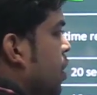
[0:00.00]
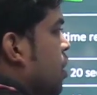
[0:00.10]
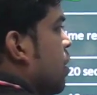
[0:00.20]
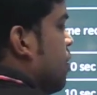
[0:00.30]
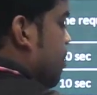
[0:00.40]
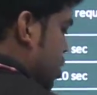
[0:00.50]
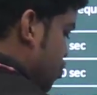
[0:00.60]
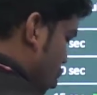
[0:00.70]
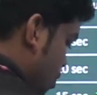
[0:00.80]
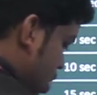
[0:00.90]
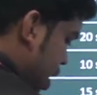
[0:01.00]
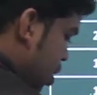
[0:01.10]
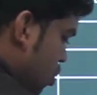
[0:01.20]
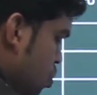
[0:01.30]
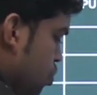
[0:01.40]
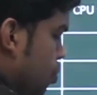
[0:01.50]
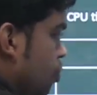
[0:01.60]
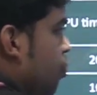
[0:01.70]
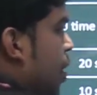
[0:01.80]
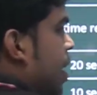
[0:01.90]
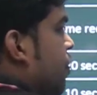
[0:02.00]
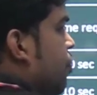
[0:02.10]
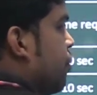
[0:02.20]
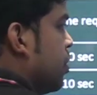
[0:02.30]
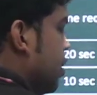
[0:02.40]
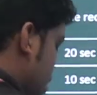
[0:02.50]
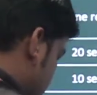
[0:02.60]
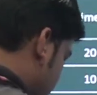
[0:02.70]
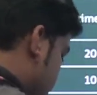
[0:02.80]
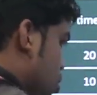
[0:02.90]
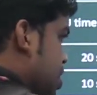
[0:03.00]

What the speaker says: means from 3 to 5, because at